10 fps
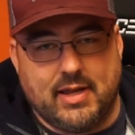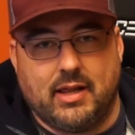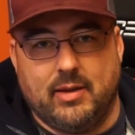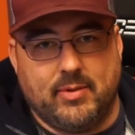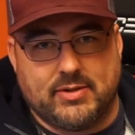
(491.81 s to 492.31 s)
They
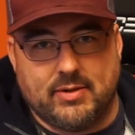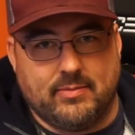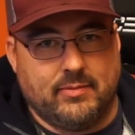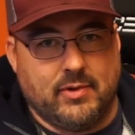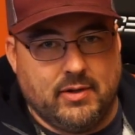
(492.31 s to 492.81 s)
claim it's
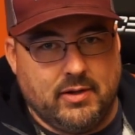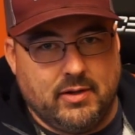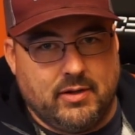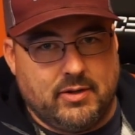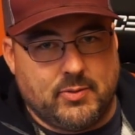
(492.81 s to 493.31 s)
some
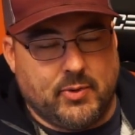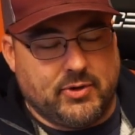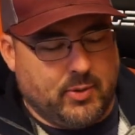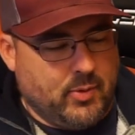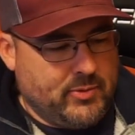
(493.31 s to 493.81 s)
super
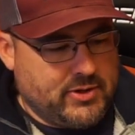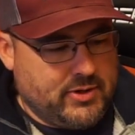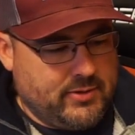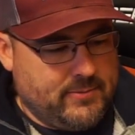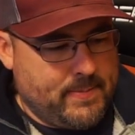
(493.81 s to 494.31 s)
durable
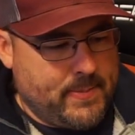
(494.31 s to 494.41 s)
material.